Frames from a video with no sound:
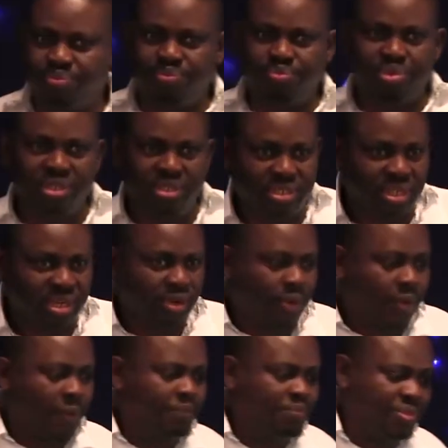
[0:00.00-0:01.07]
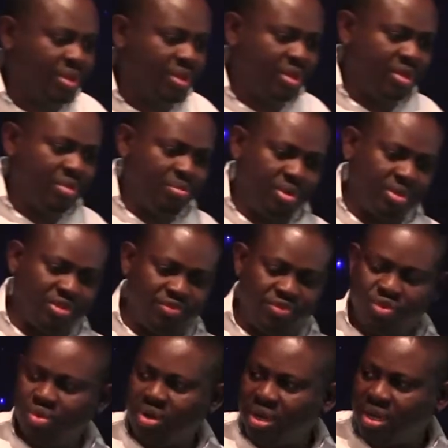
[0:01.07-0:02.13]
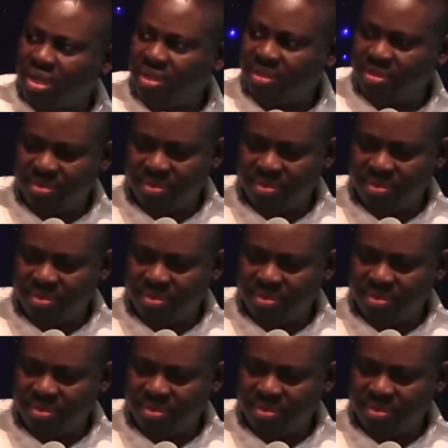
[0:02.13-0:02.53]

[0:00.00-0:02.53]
Praise the Lord. But if you are